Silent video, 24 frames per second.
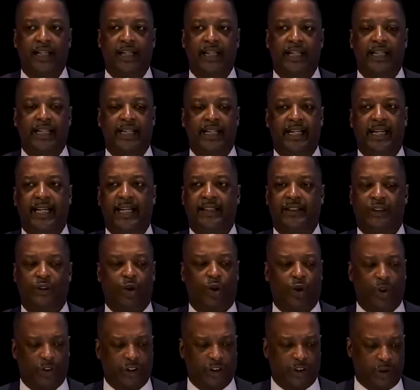He is
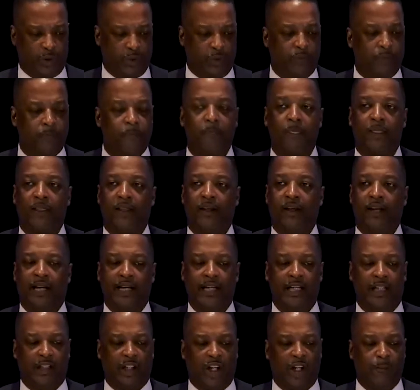also
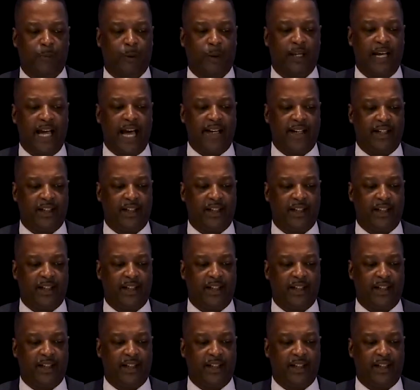a global